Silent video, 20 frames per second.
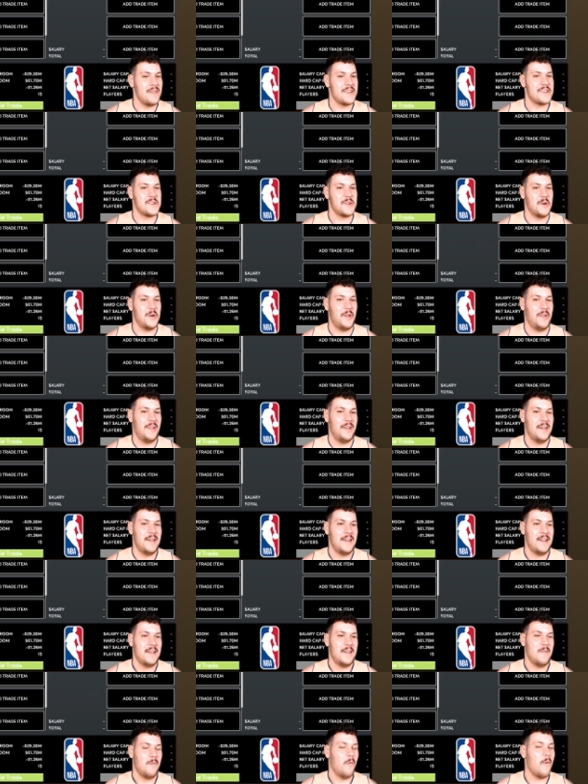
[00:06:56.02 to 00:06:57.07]
Mitchell.
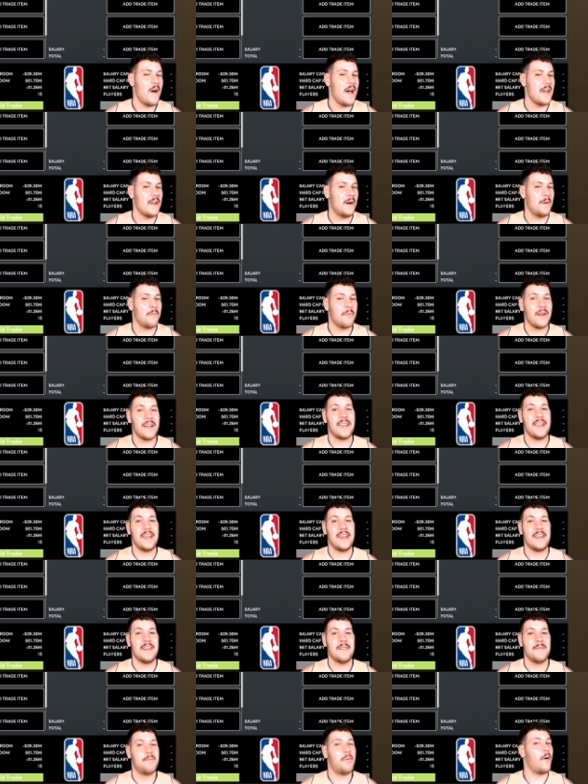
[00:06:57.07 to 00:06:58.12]
Why not bring
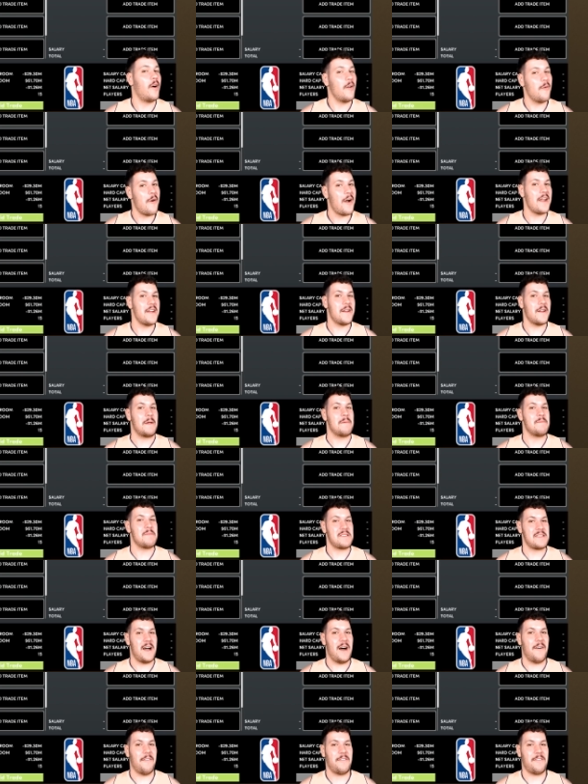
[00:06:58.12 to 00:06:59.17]
in boy wonder
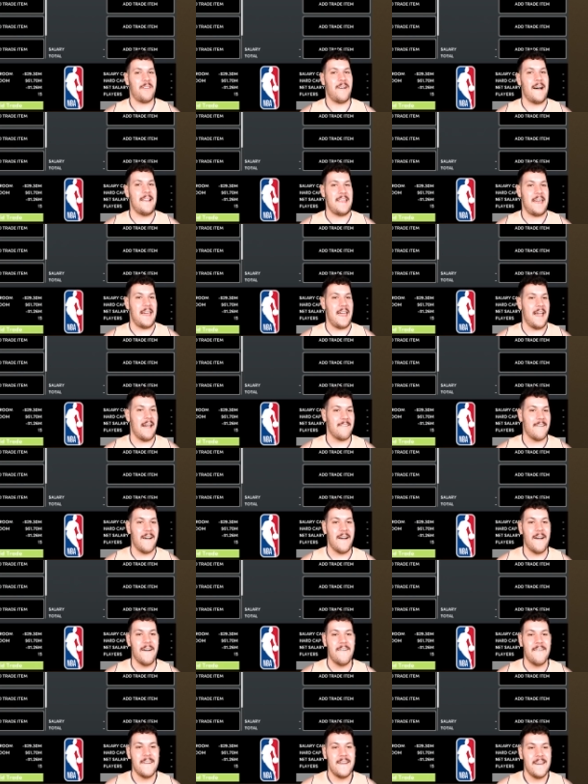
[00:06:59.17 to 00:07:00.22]
himself, Tyler
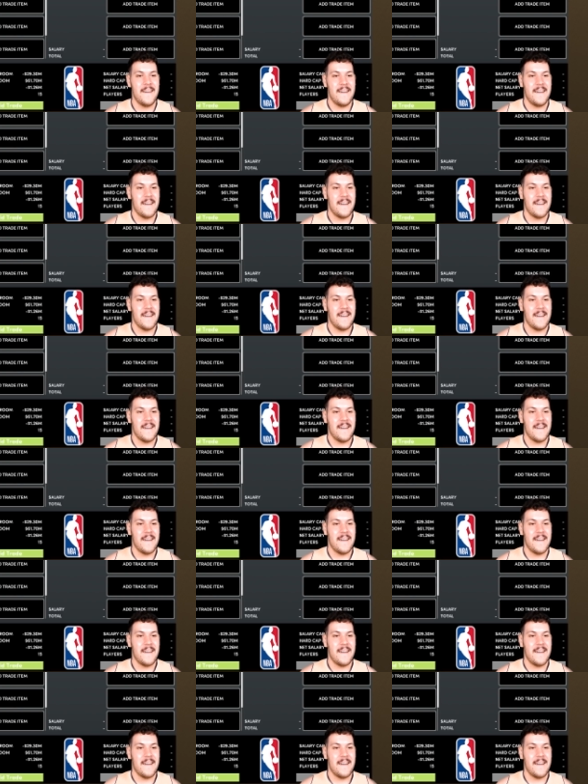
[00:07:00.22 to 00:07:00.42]
Hero,